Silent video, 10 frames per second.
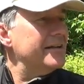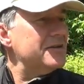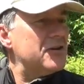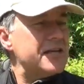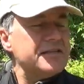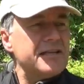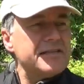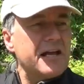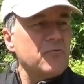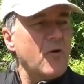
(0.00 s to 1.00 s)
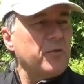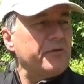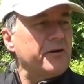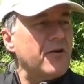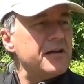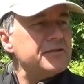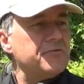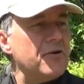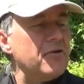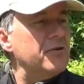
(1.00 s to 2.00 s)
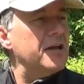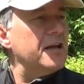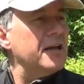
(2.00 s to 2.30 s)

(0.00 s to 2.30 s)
chestnut-sided warbler across the road.